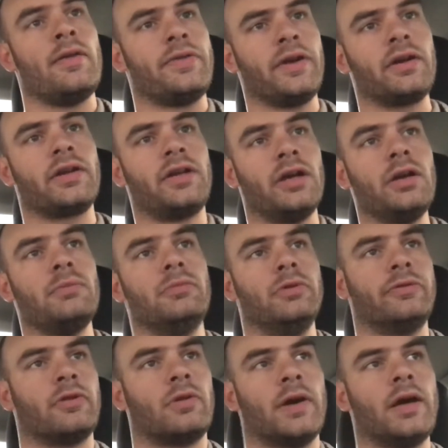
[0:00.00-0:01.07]
they're going to
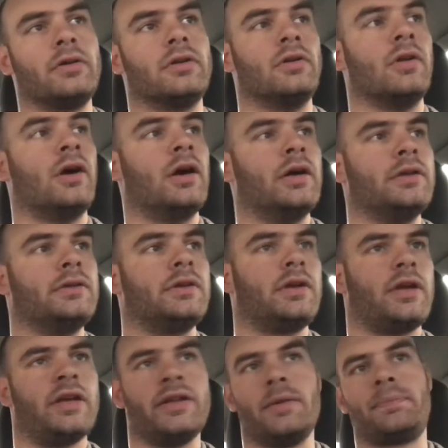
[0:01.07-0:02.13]
move around a lot.
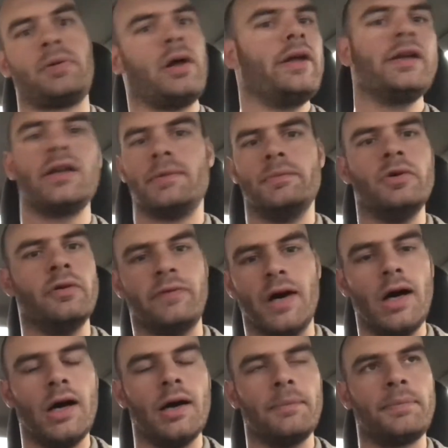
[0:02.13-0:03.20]
And they're probably going to move
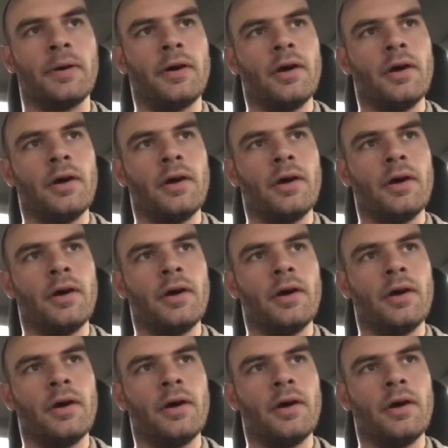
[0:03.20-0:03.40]
up